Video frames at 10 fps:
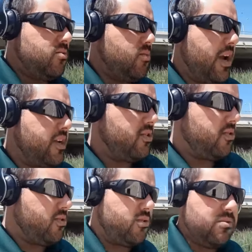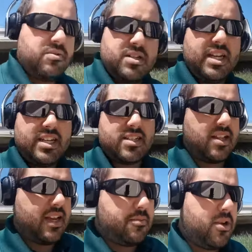regular desk
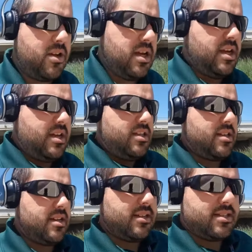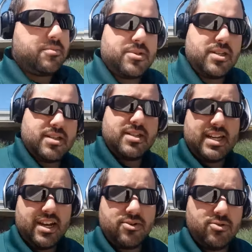lamp that accepts a
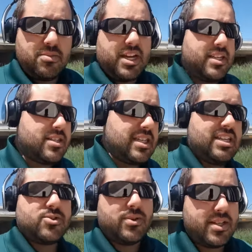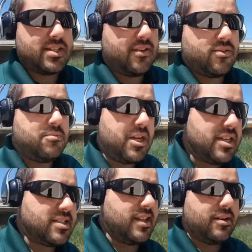standard base E27
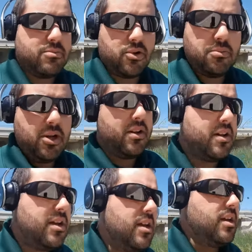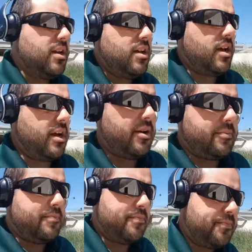base light bulb
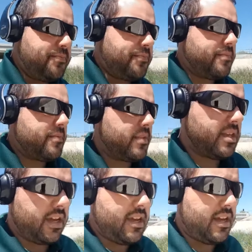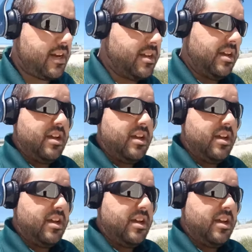um, and